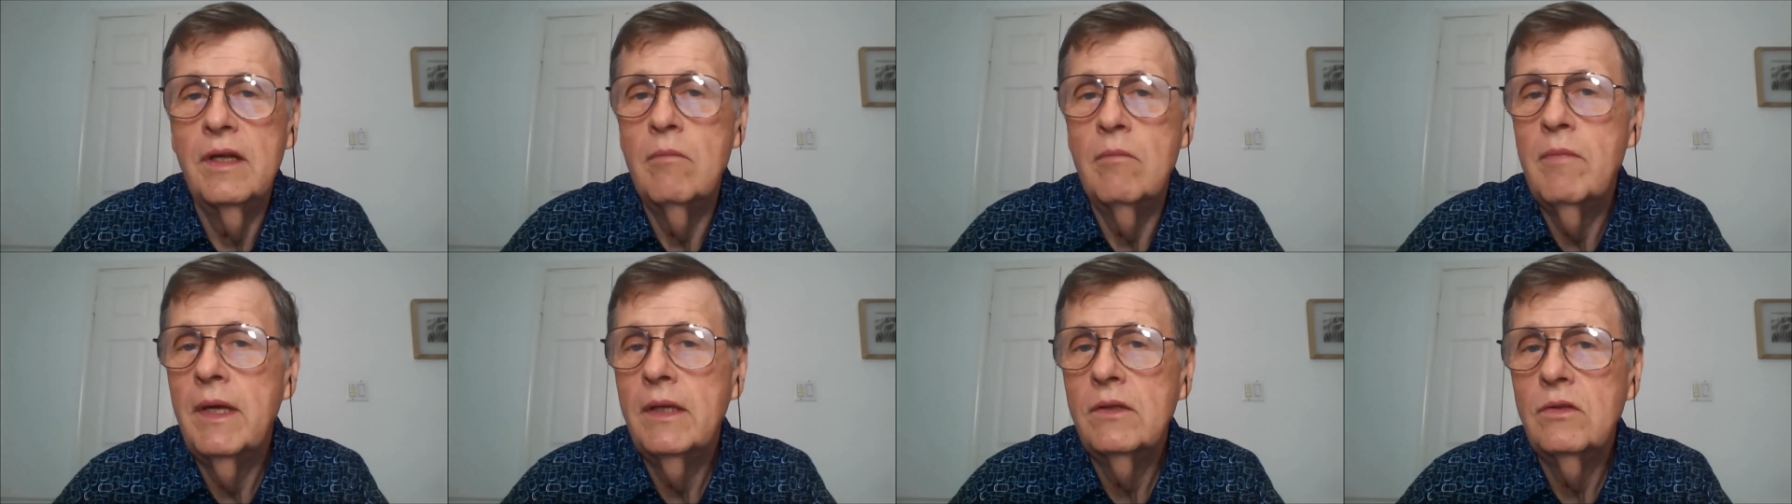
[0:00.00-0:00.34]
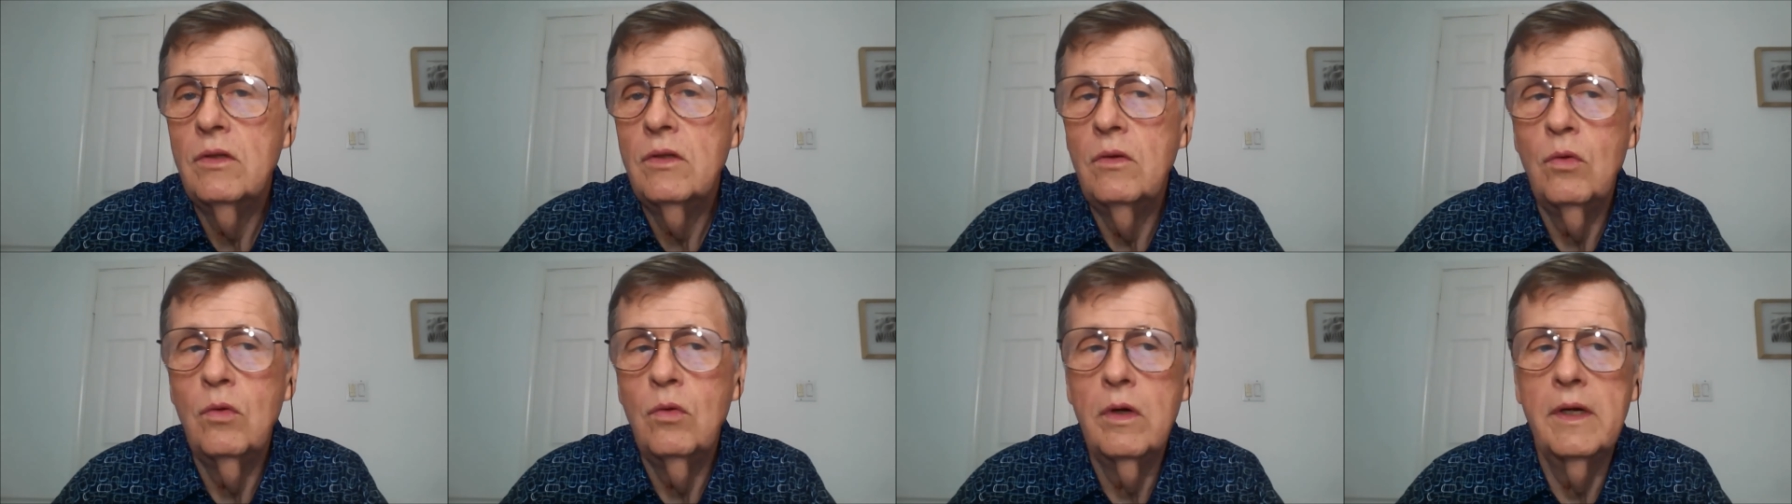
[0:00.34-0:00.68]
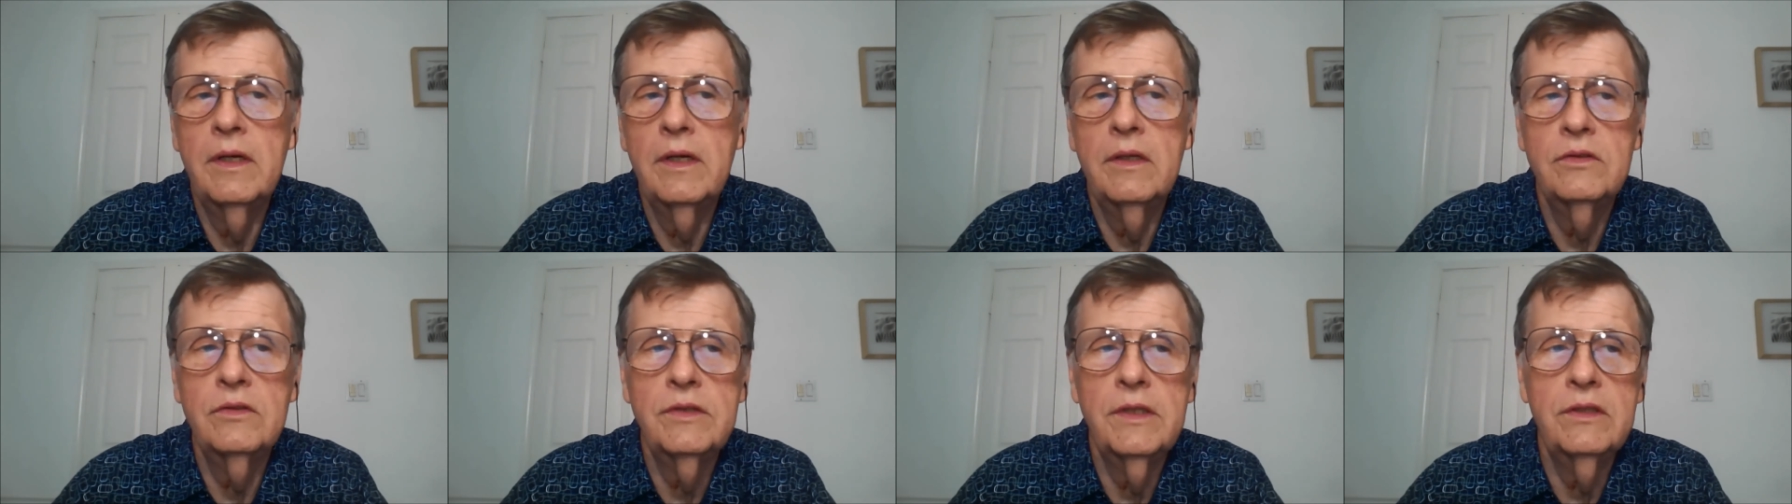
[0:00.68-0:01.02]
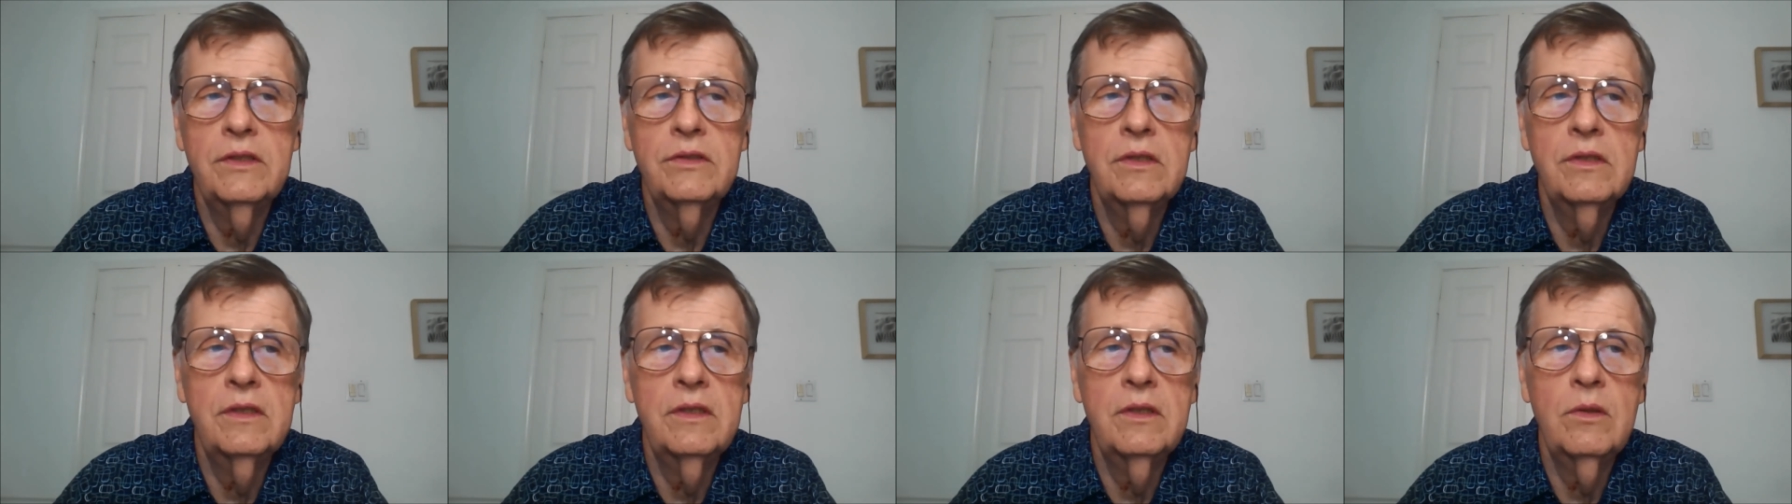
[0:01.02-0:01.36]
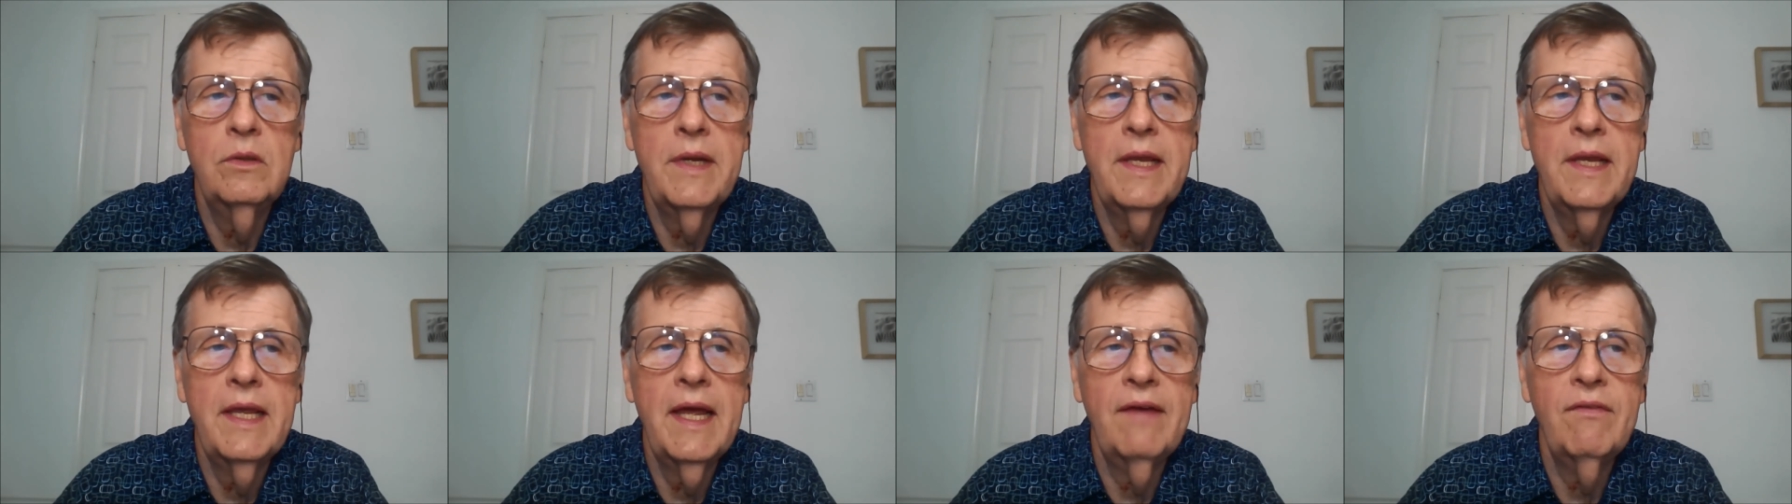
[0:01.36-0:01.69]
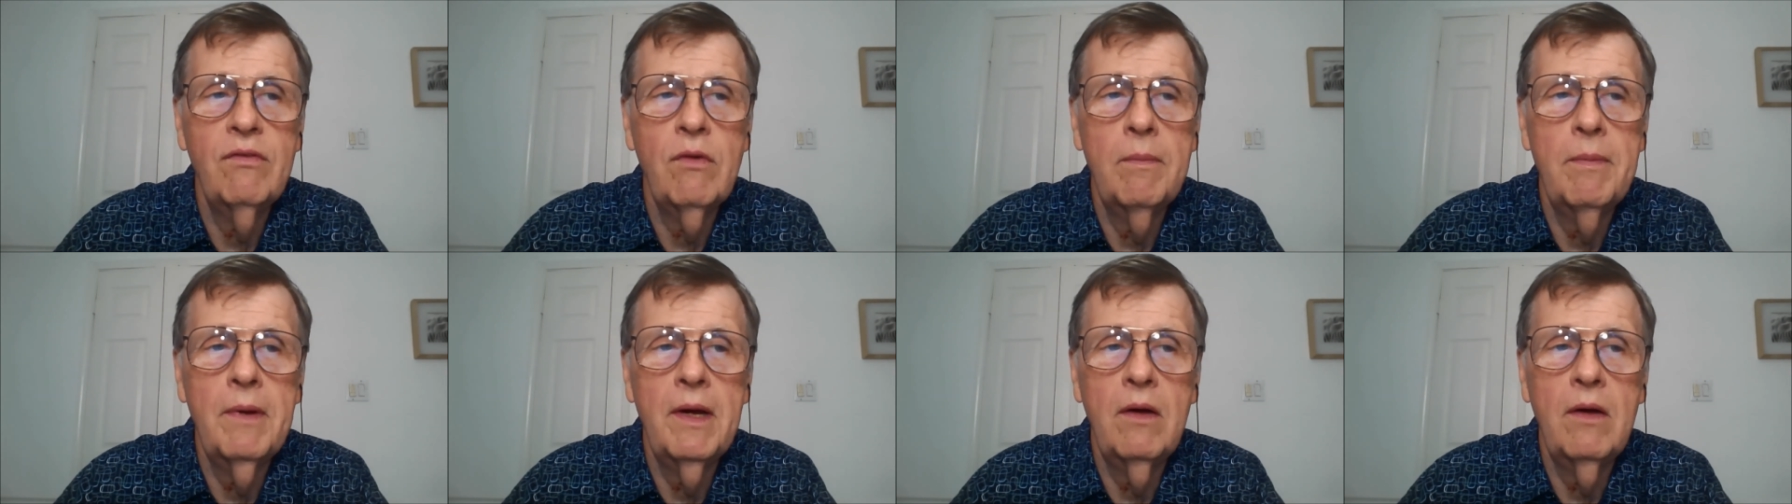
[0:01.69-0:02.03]
a mental organization that we
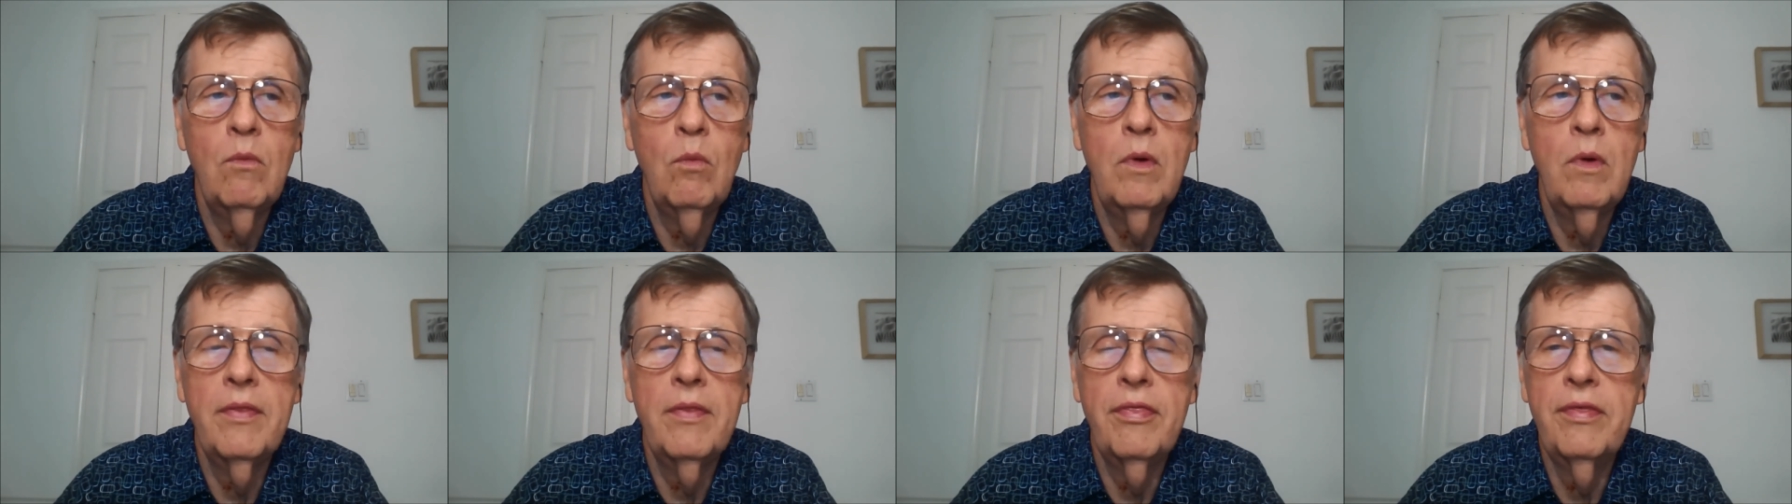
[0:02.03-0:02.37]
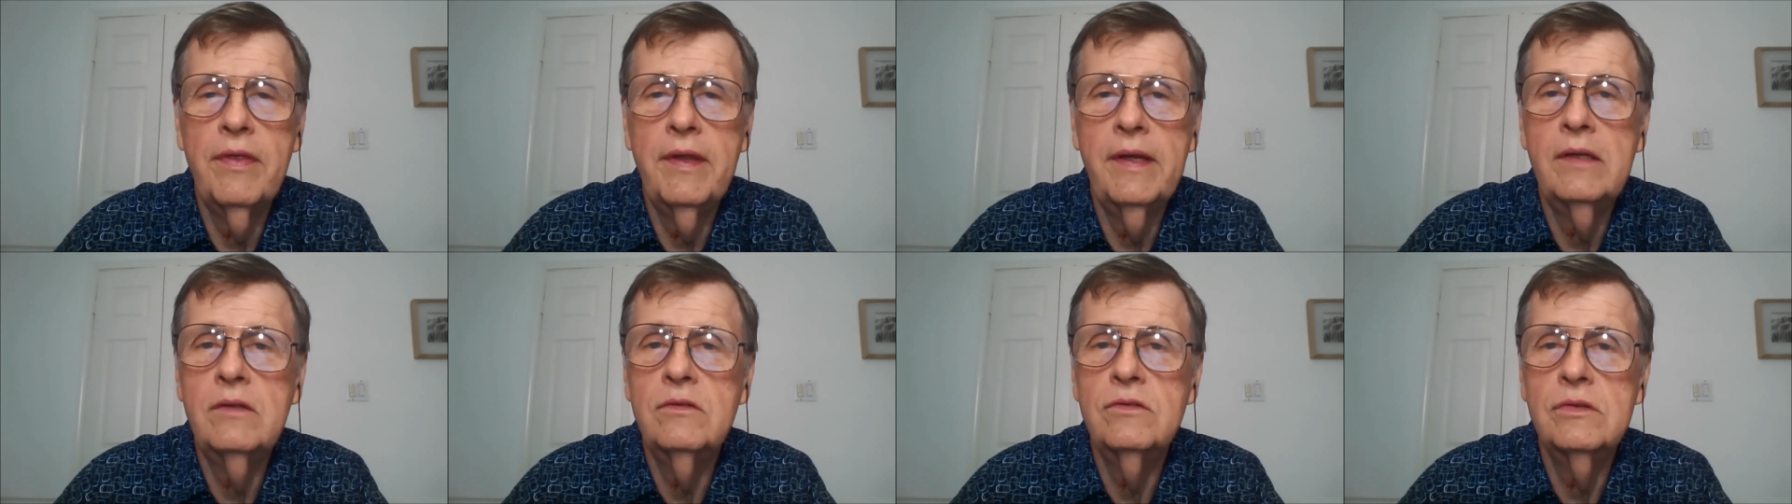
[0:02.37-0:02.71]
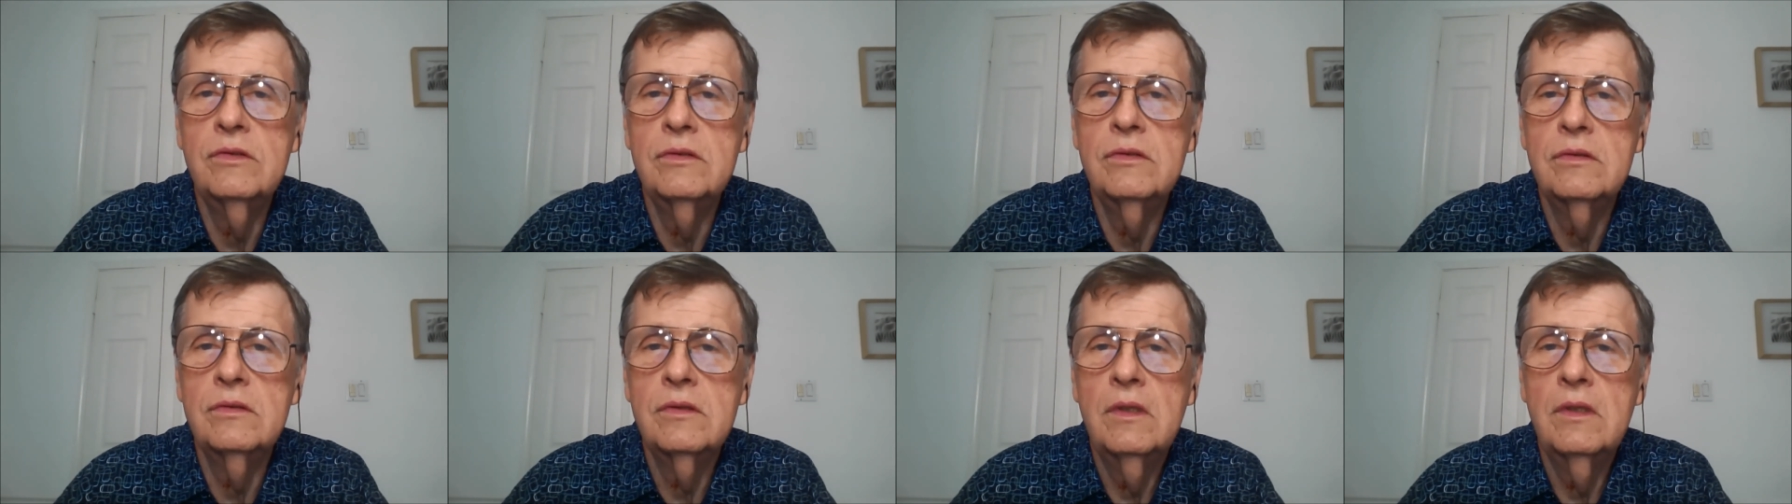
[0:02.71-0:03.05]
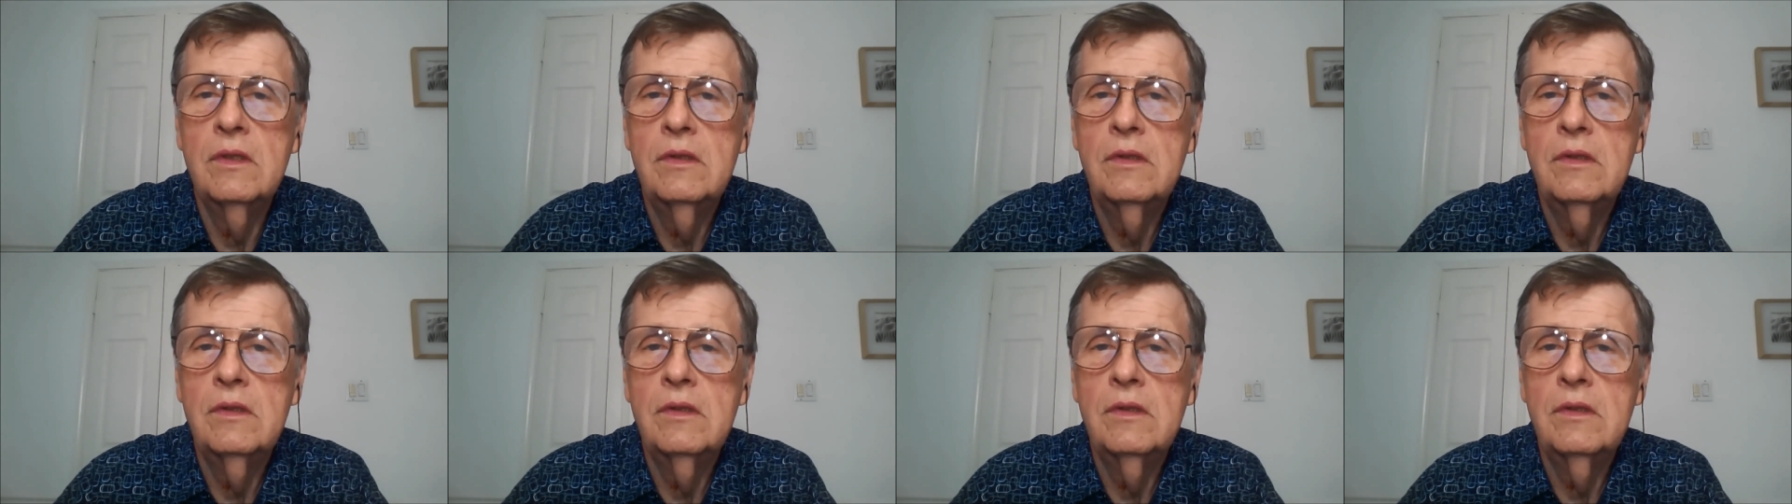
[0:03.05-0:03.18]
have about what things